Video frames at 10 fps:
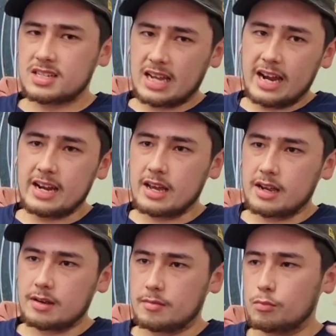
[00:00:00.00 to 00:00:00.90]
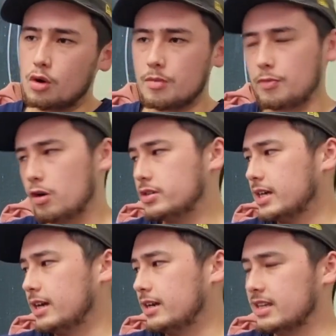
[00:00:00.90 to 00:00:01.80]
eating more
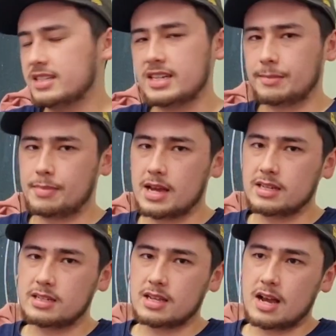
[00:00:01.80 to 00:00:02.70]
protein, insect-based,